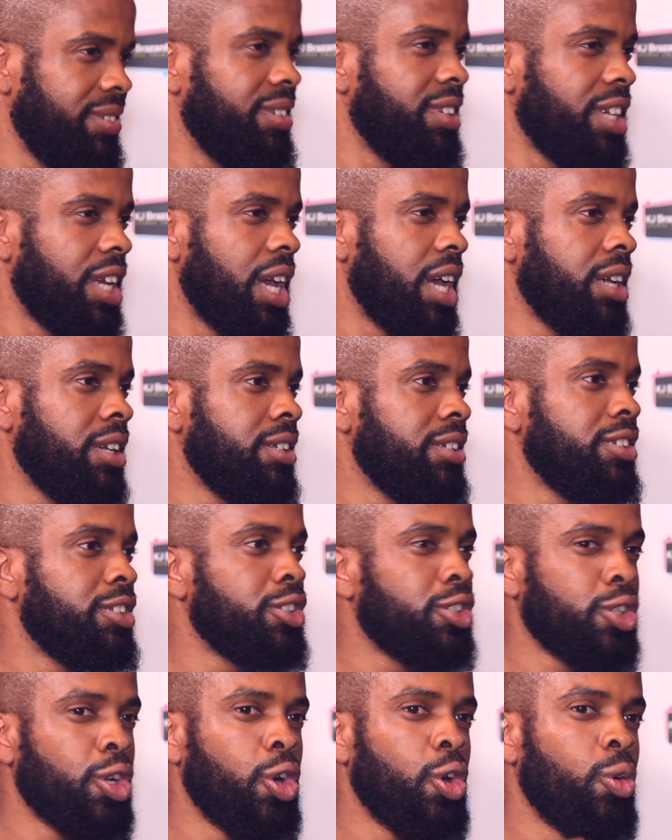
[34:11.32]
Yeah.
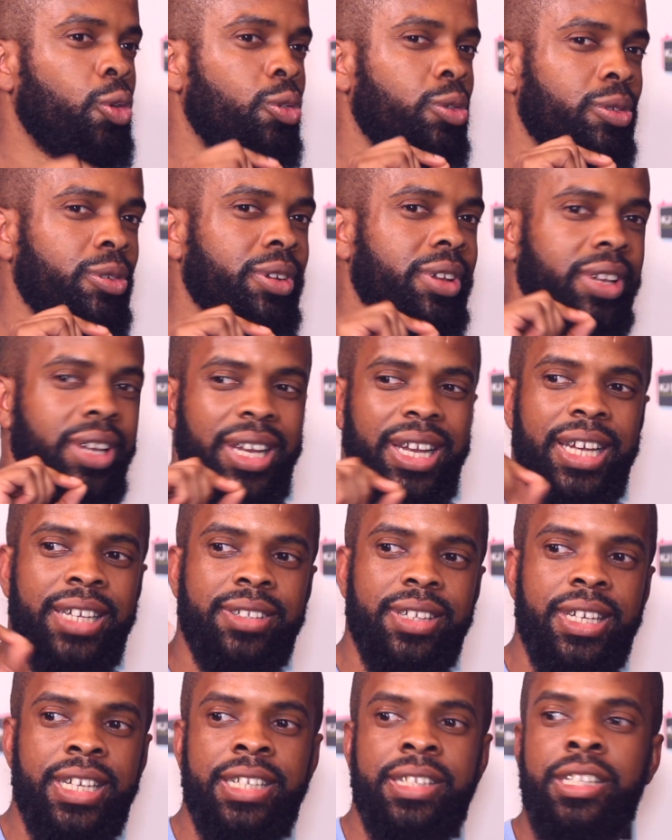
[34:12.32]
So
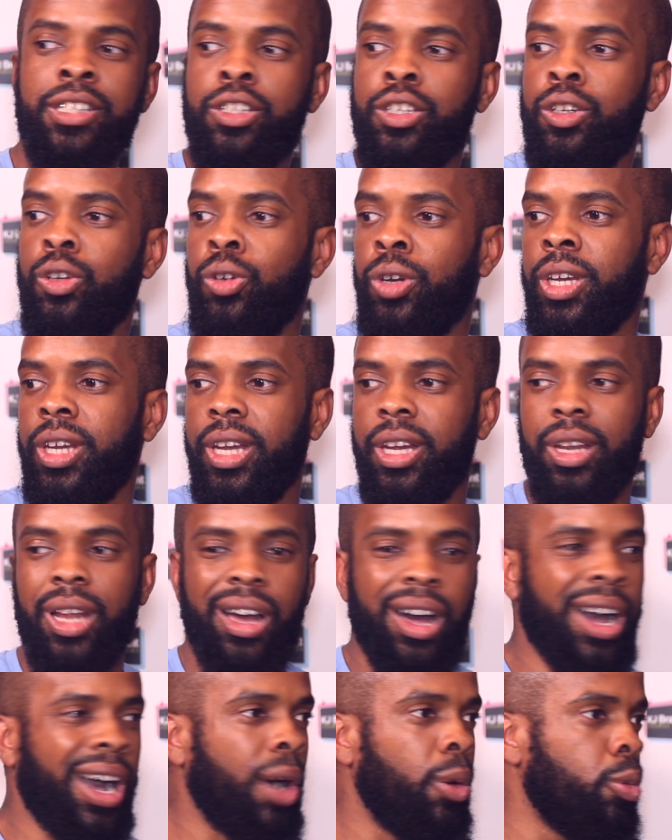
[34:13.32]
it's easy to look at it like,
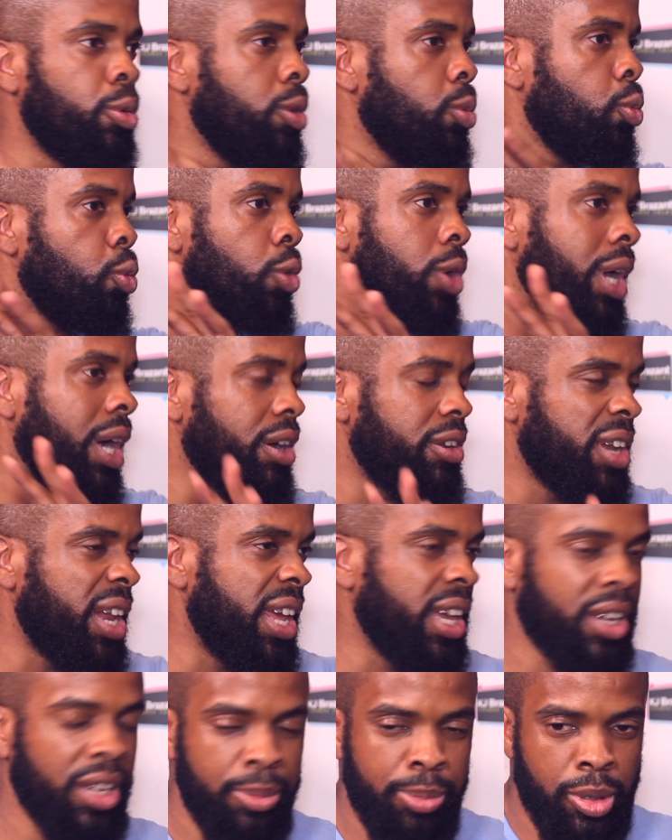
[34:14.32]
I wouldn't walk out
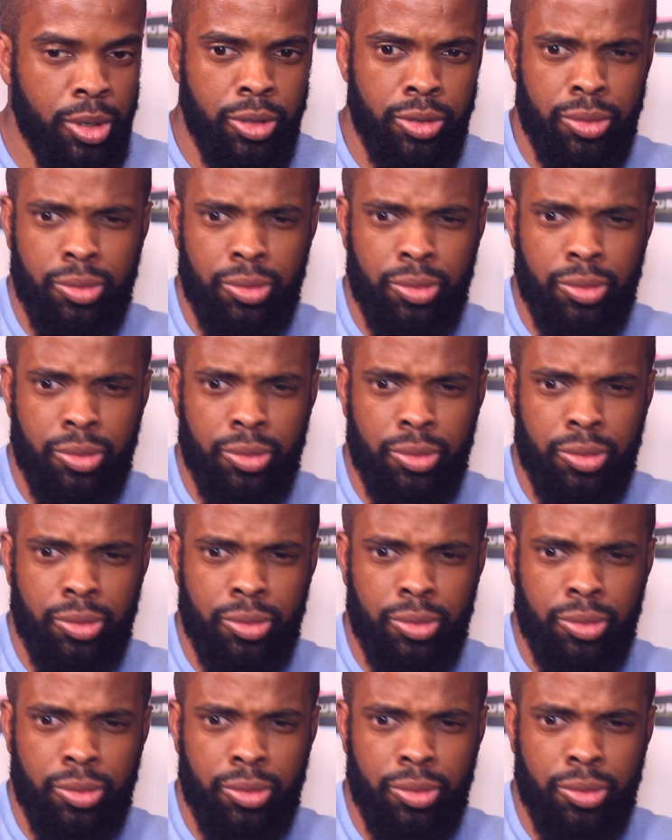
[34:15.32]
naked because